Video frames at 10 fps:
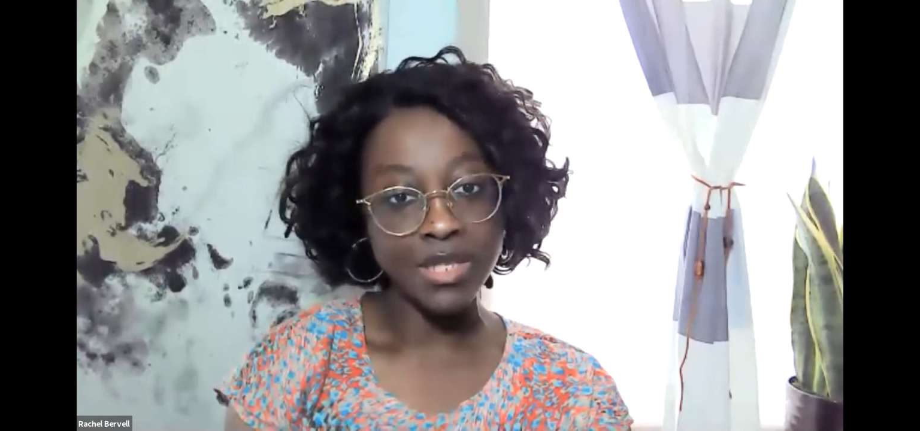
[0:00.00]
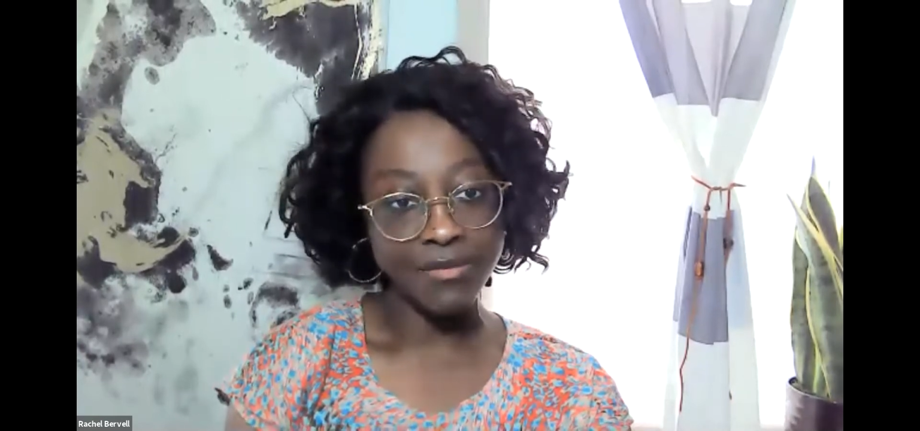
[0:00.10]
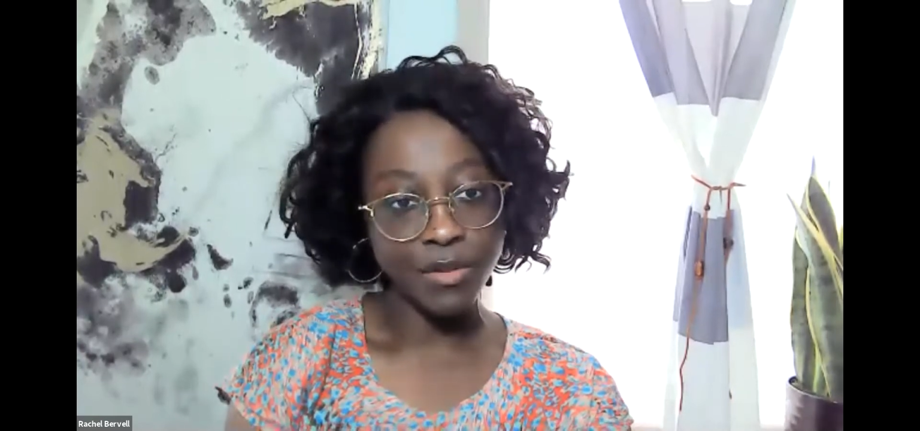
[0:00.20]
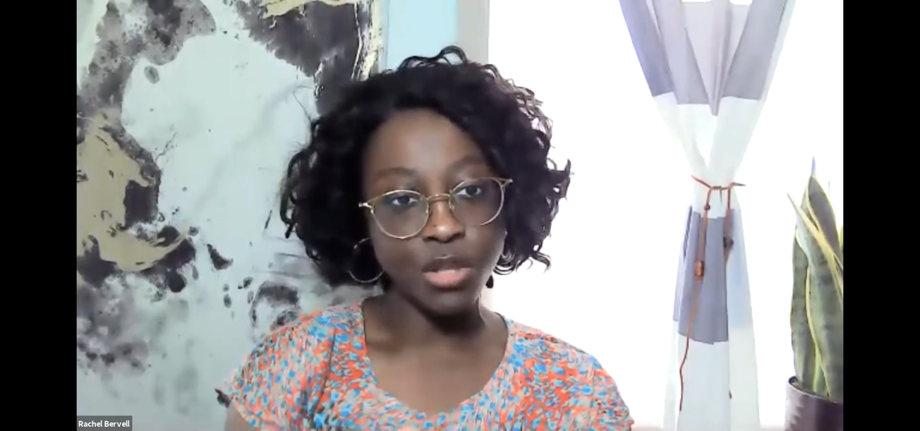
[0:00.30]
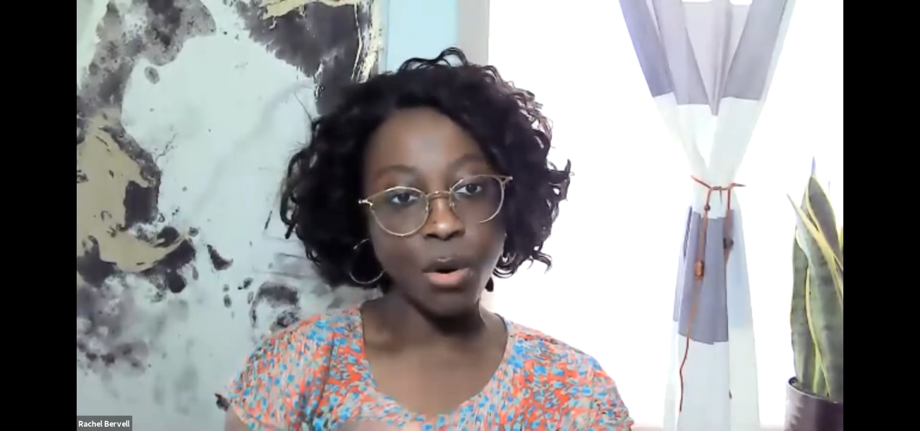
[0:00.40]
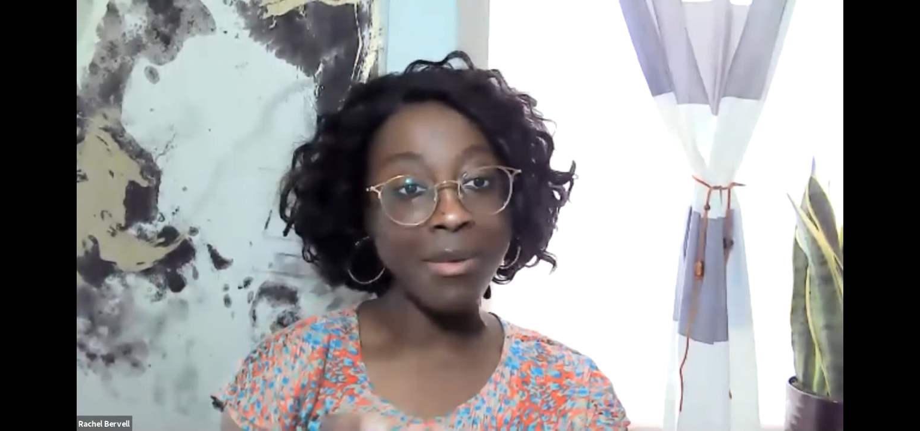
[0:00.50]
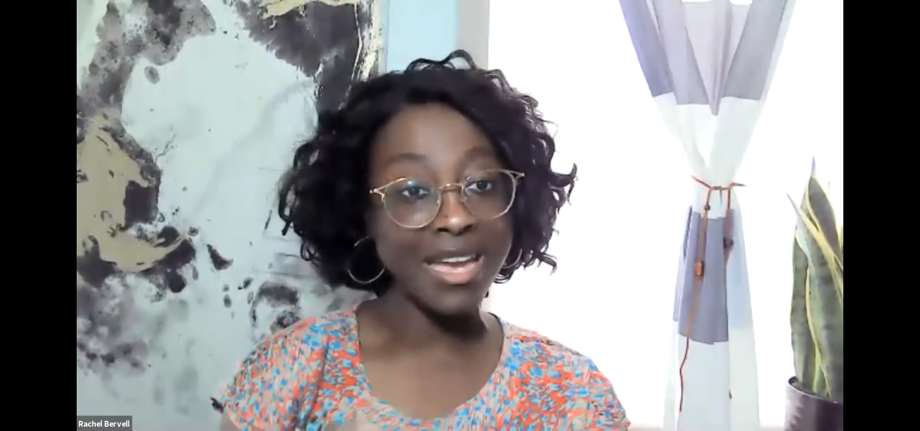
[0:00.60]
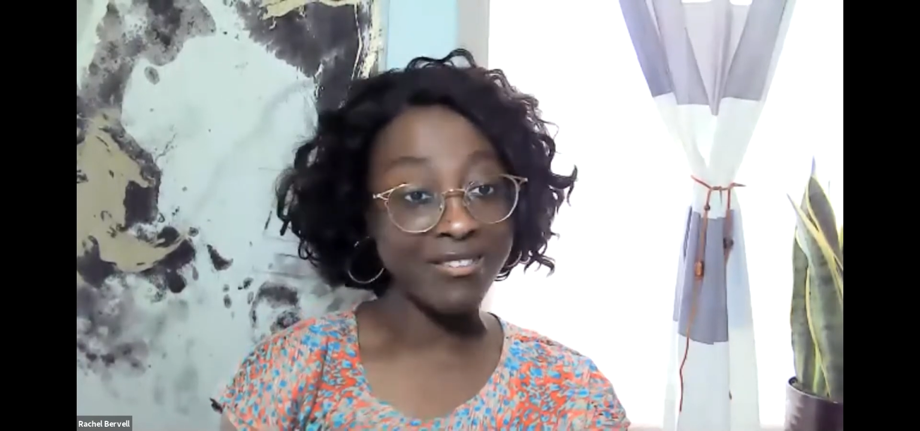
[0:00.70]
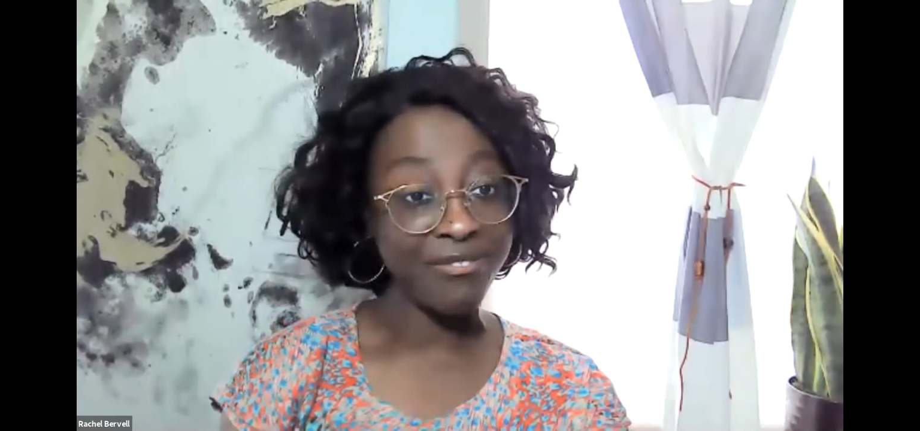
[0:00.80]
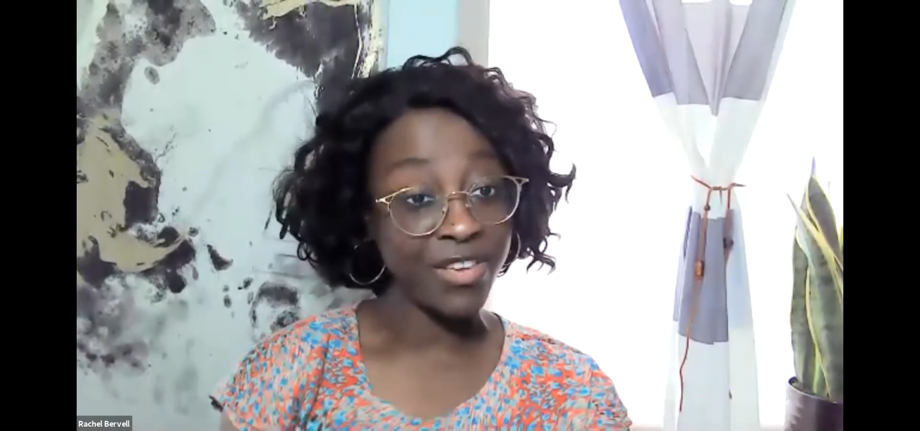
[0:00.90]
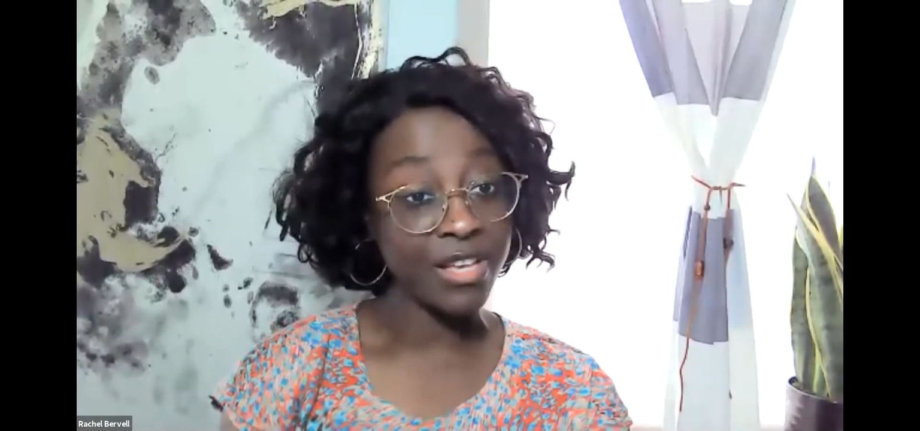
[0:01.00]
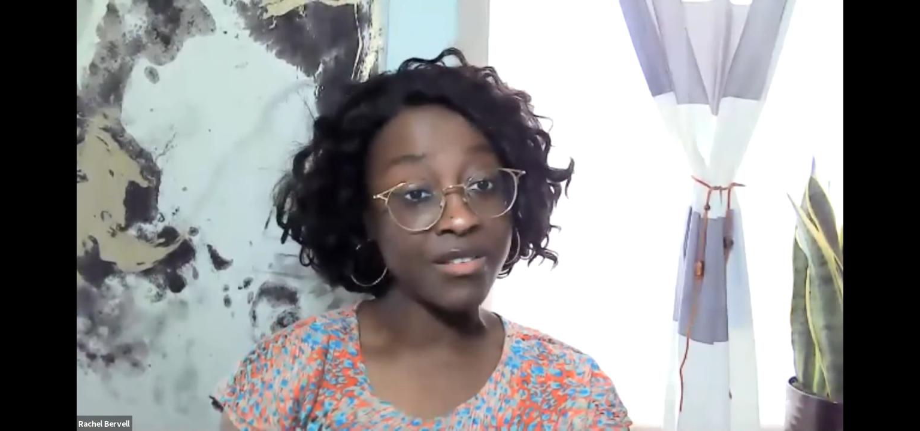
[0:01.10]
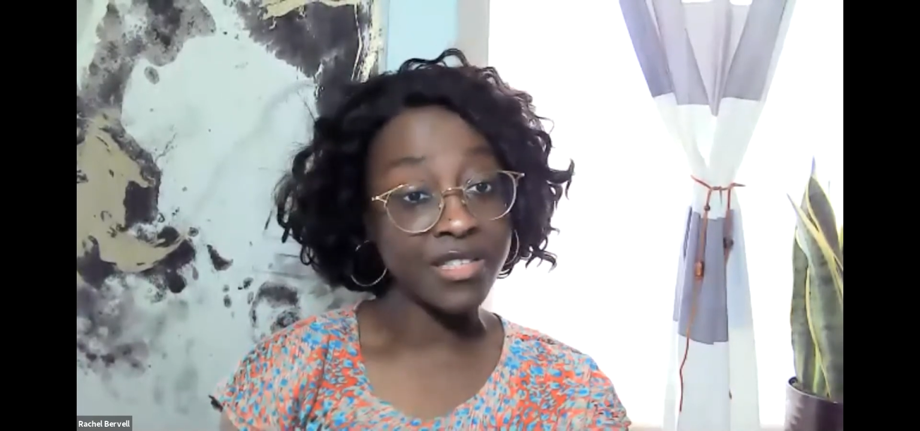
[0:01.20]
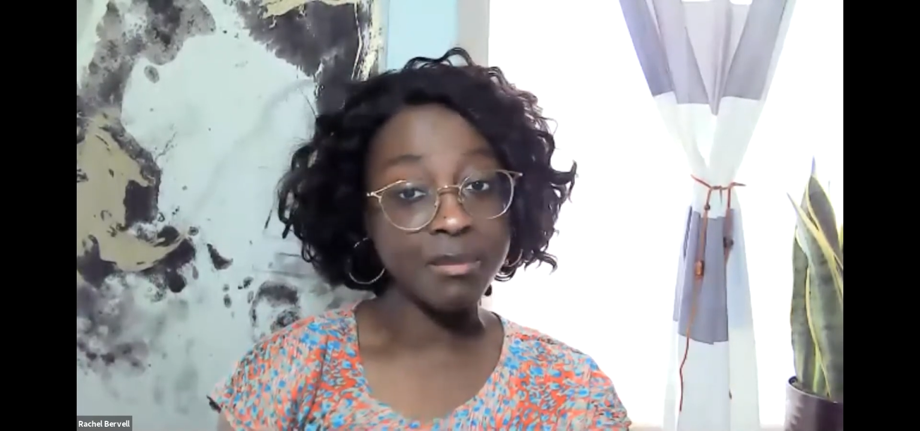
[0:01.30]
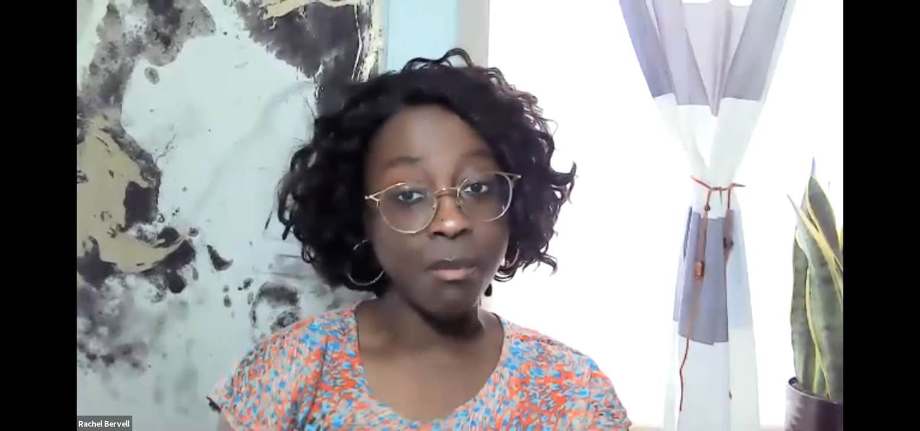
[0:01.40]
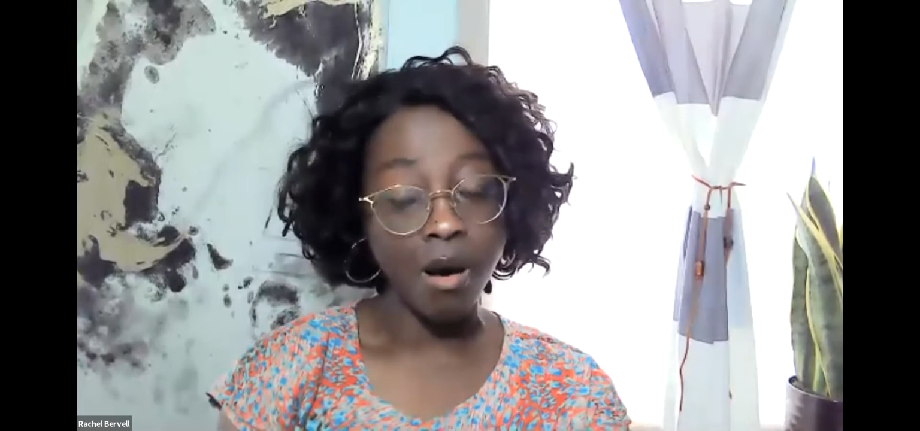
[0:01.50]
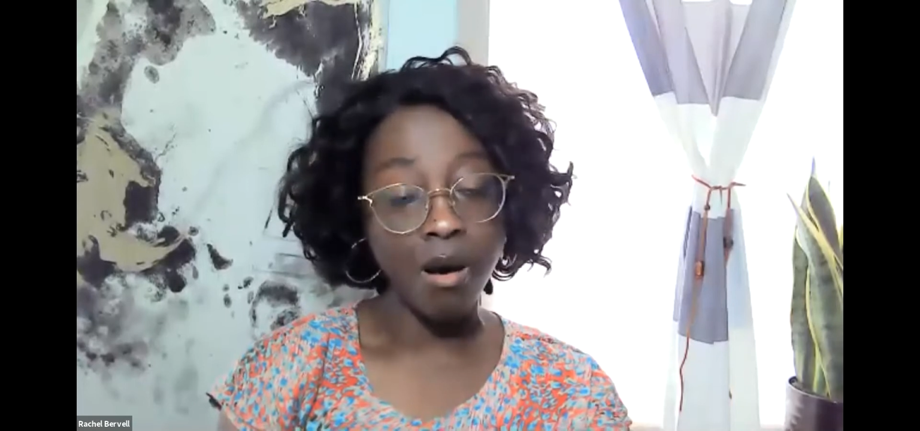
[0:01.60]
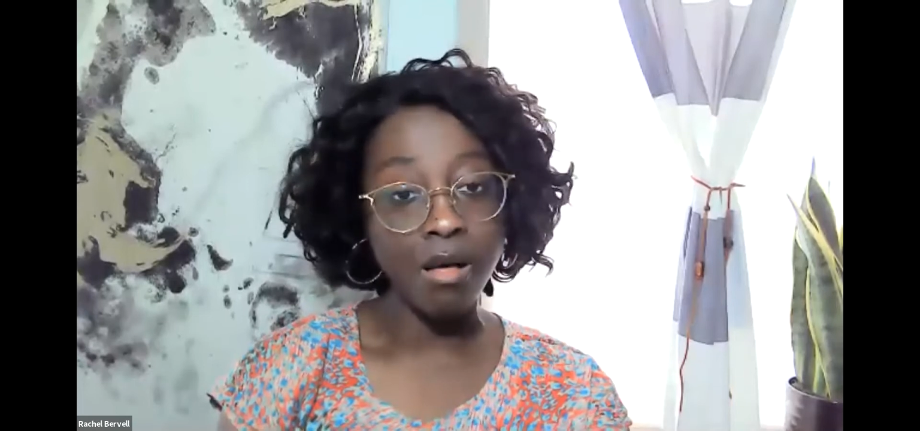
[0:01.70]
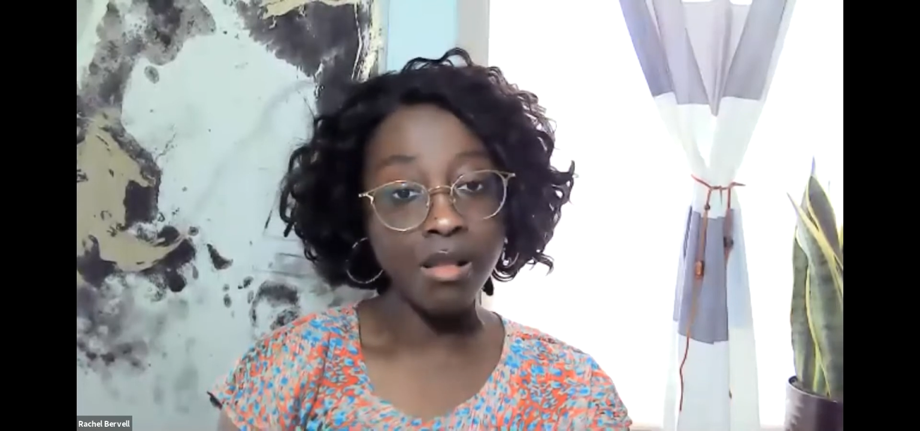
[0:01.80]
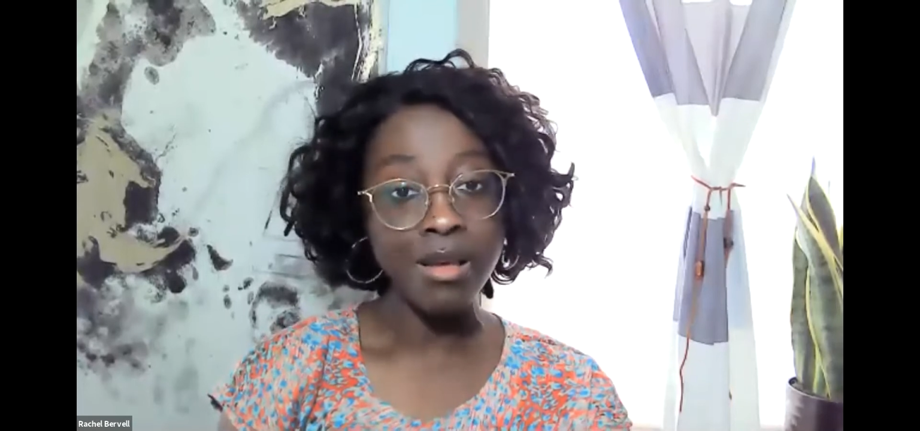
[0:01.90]
even though it might feel
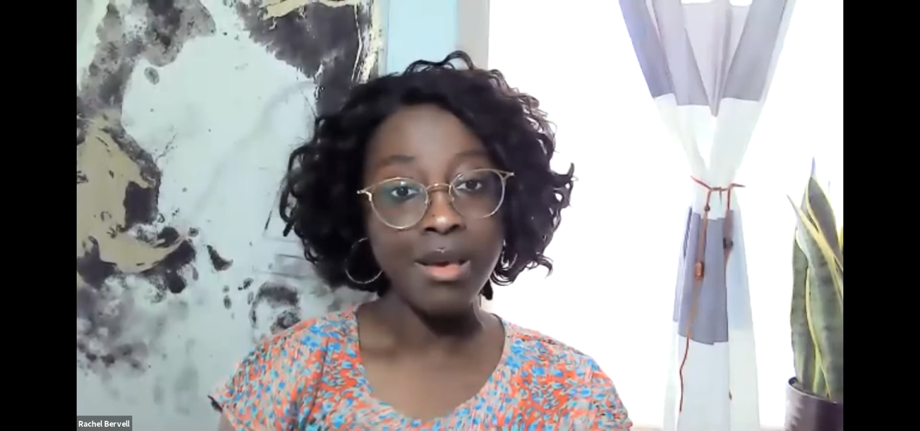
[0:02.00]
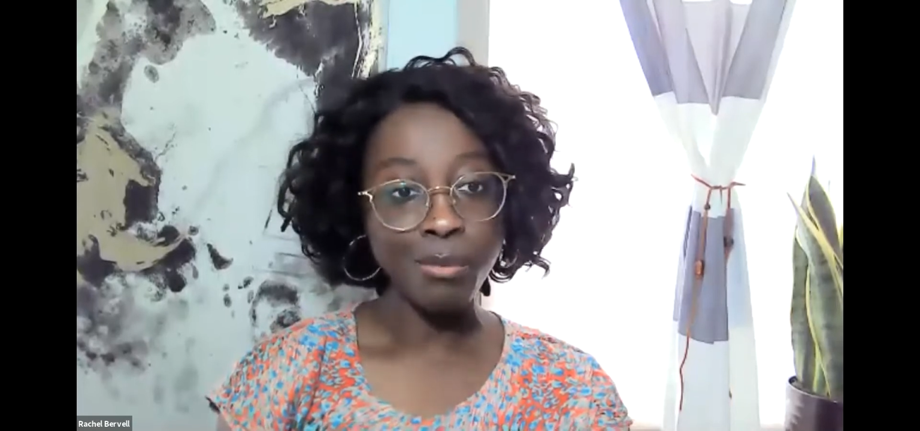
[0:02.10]
small,